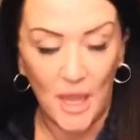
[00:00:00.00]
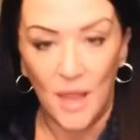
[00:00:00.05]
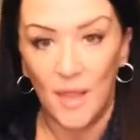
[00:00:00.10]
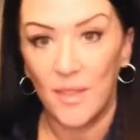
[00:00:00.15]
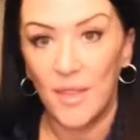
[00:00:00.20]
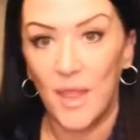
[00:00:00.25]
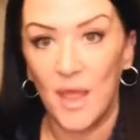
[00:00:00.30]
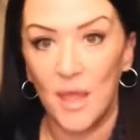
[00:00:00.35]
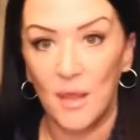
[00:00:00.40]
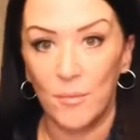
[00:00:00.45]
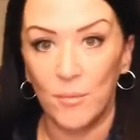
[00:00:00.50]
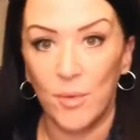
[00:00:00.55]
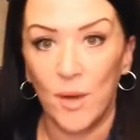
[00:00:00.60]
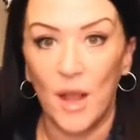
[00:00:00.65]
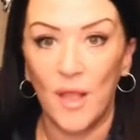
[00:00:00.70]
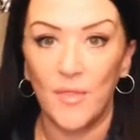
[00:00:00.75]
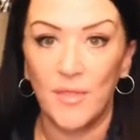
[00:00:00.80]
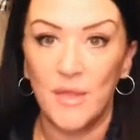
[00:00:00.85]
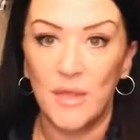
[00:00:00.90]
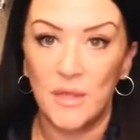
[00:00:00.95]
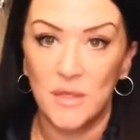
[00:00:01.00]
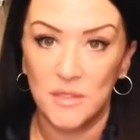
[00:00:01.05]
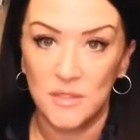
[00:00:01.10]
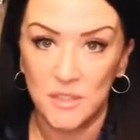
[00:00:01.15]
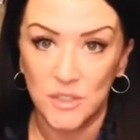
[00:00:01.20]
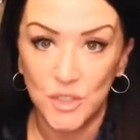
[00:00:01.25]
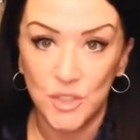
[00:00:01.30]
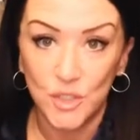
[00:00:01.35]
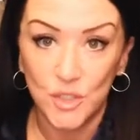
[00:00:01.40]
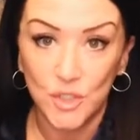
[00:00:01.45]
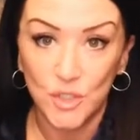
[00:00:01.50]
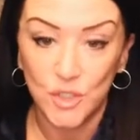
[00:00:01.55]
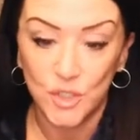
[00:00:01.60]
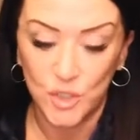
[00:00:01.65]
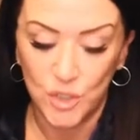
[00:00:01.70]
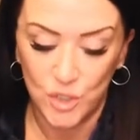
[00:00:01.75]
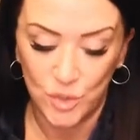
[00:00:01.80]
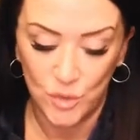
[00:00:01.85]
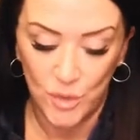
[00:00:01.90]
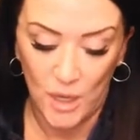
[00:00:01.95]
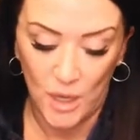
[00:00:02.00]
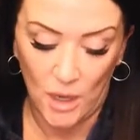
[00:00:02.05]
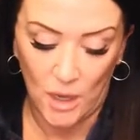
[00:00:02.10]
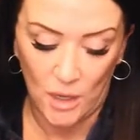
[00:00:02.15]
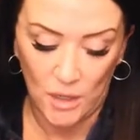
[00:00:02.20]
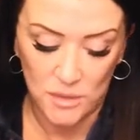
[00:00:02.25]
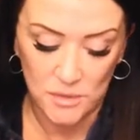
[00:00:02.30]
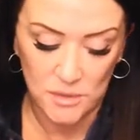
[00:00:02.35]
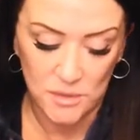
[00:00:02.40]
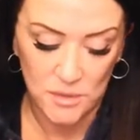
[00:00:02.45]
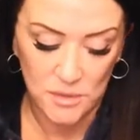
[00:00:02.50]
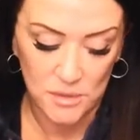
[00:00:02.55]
that brought things to a halt.